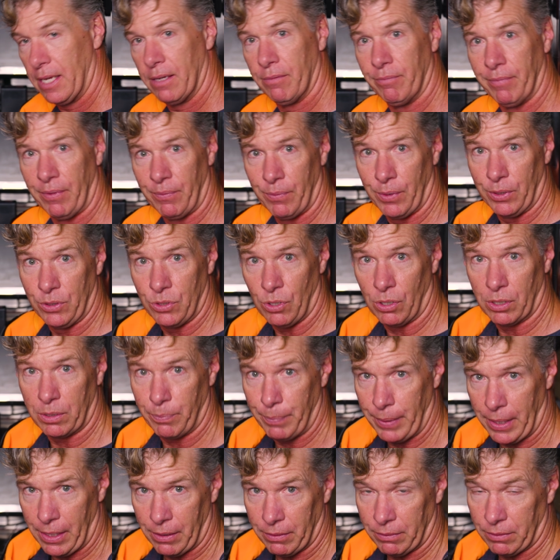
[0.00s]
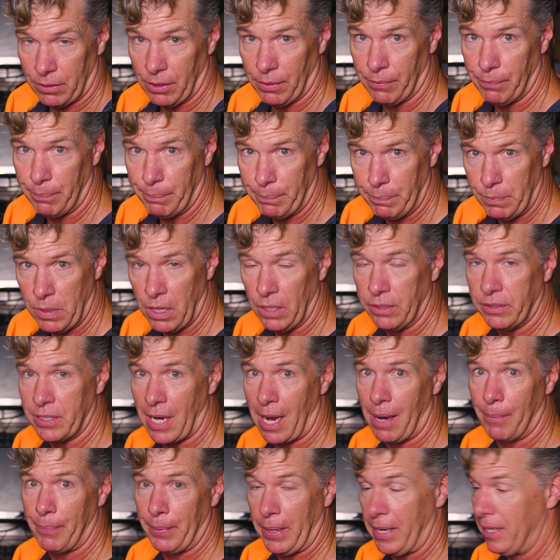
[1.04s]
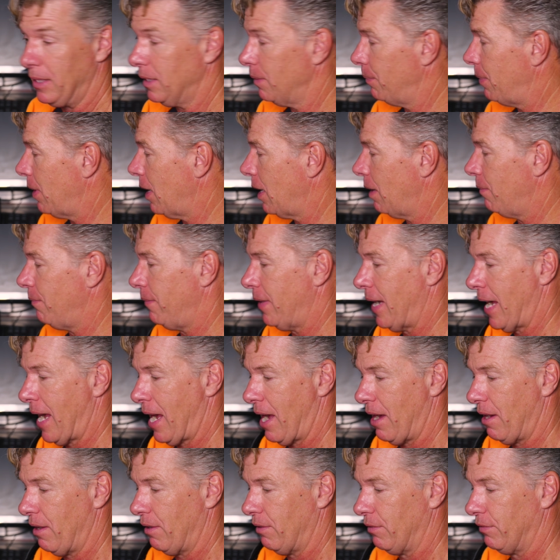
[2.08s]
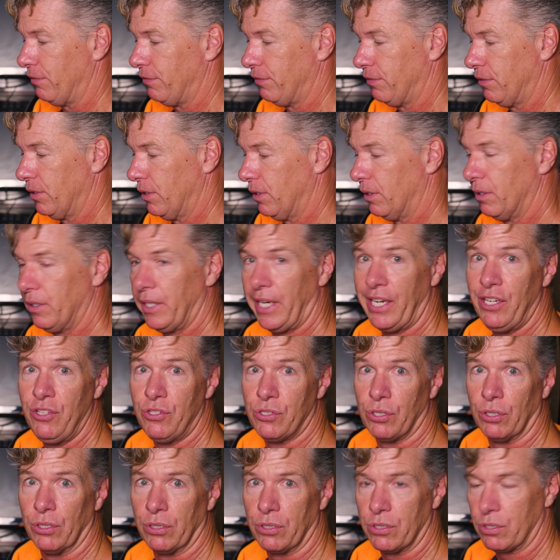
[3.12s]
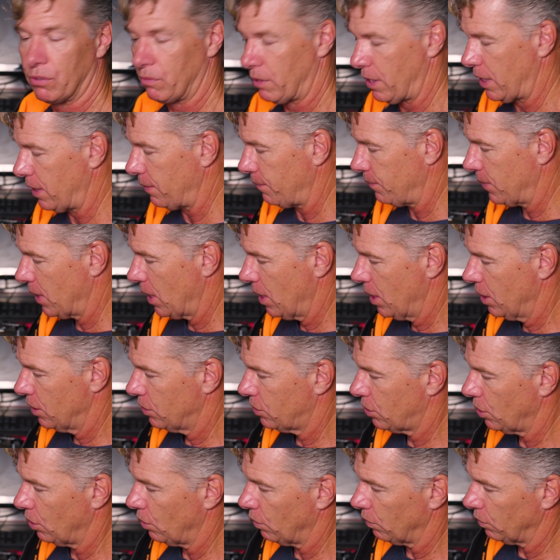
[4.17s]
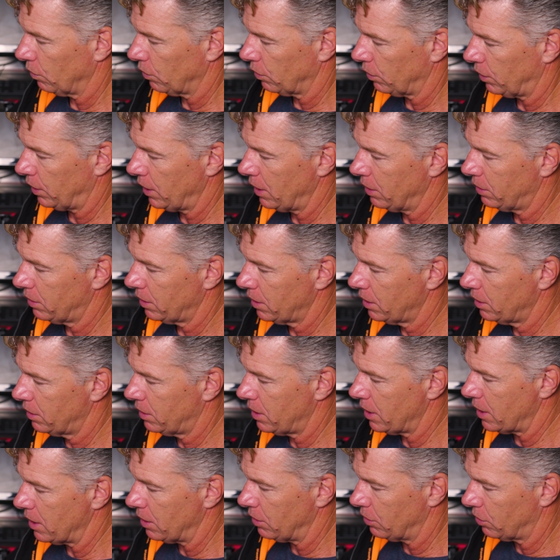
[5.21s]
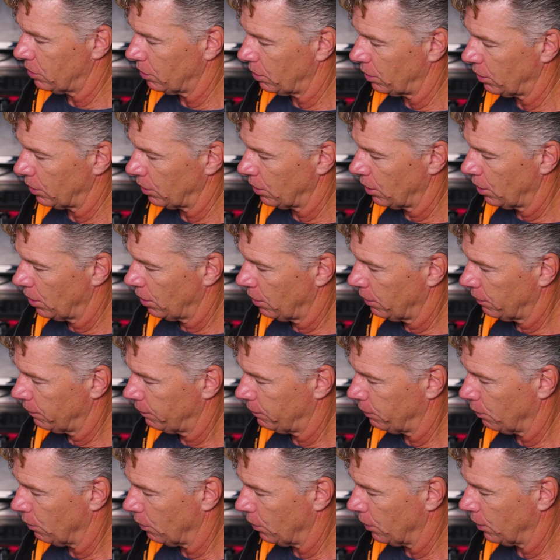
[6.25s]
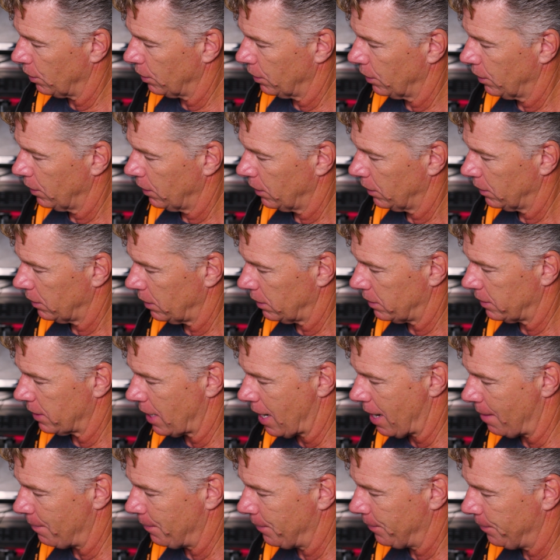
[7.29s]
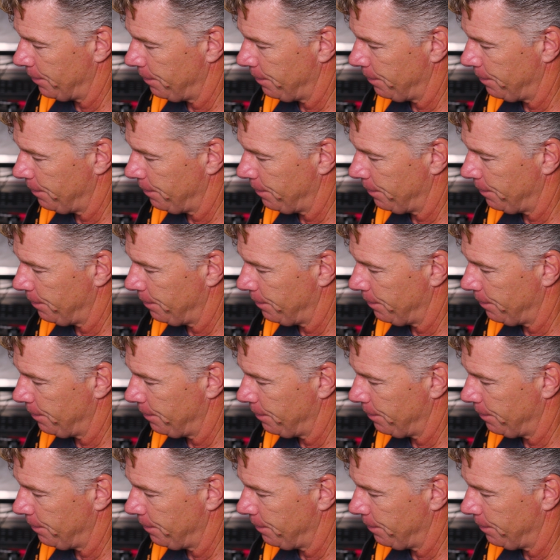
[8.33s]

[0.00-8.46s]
remember I talked about the top and the bottom have inserts, right? So this is the insert for the top.